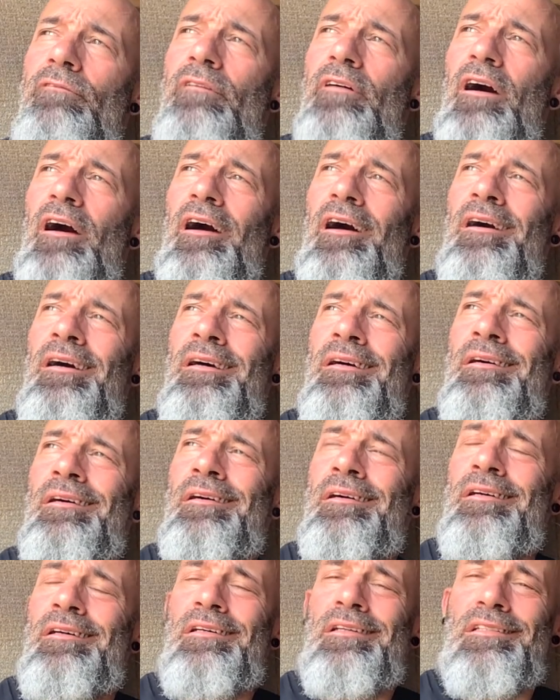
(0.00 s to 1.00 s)
uh,
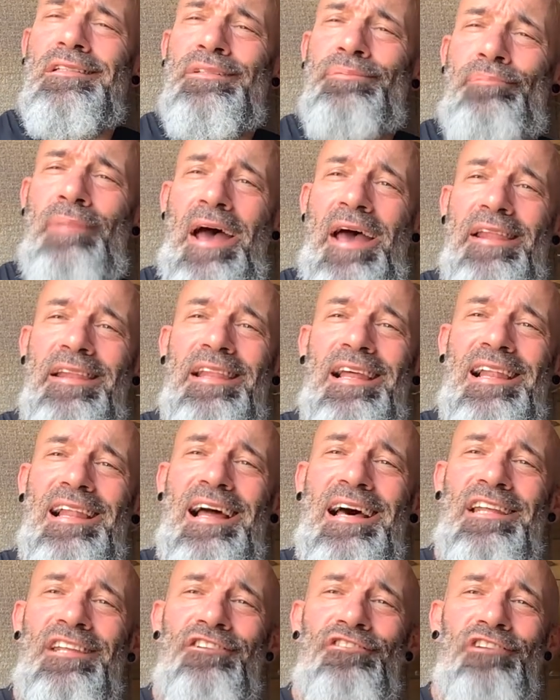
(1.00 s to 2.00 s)
spent the
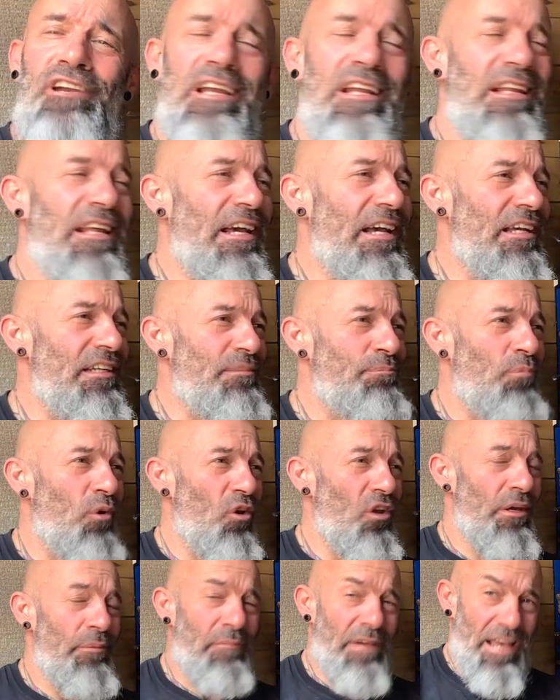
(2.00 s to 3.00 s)
last three days
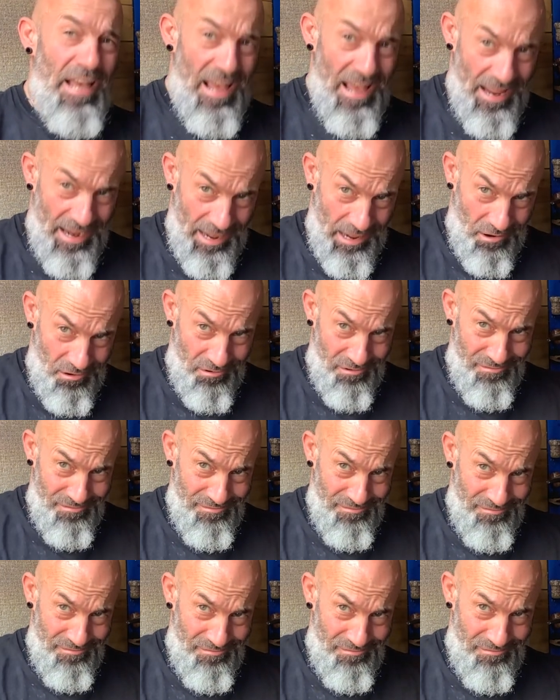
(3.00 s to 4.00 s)
pulling my hair out,
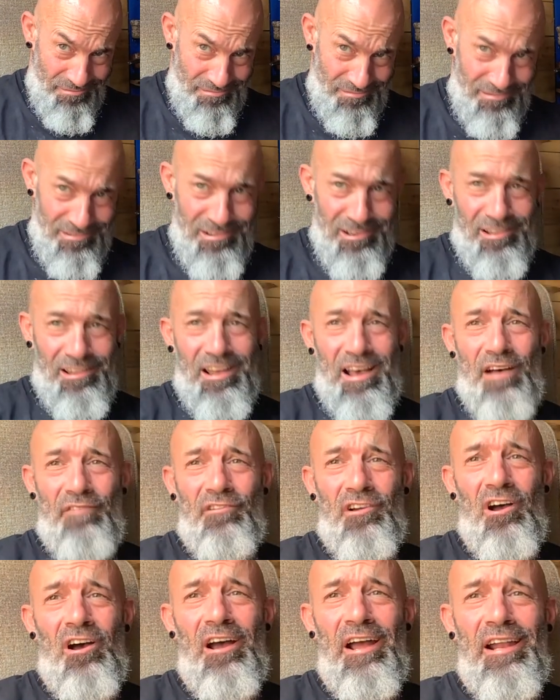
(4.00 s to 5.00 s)
not that I've
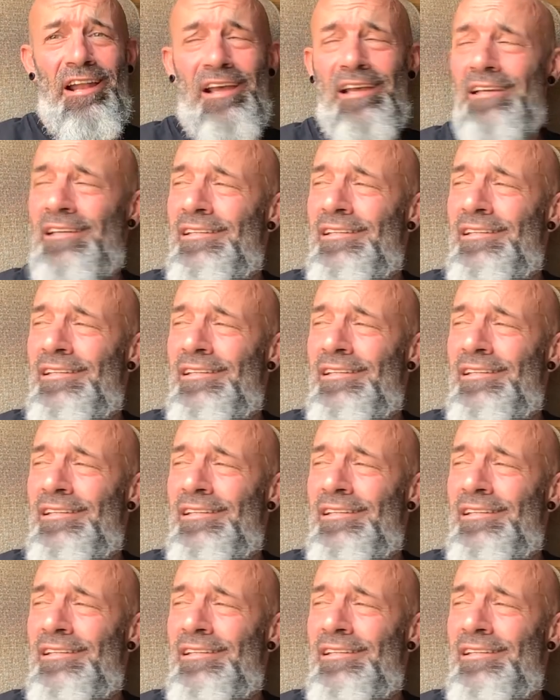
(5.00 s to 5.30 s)
got any,